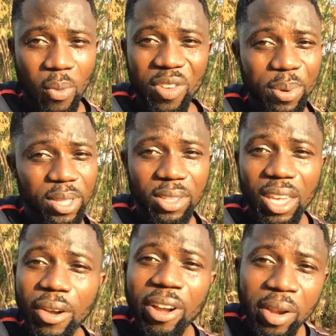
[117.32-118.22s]
We've been
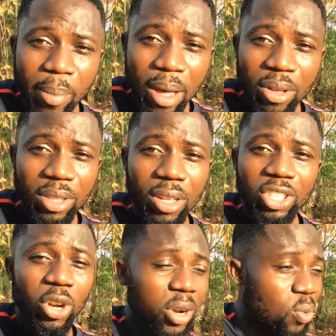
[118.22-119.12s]
hearing about the
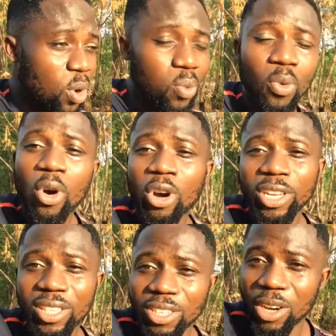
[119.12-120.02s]
Third World War,
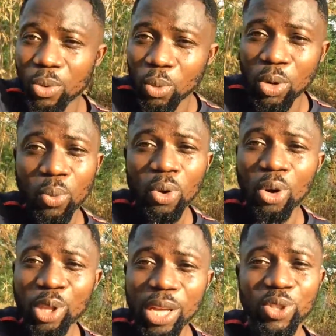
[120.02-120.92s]
the Third World
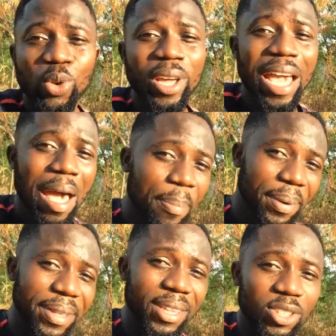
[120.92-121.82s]
War that's going to
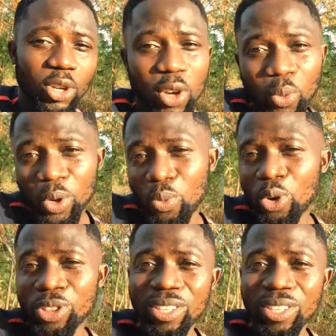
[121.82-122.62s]
happen, the Third World War.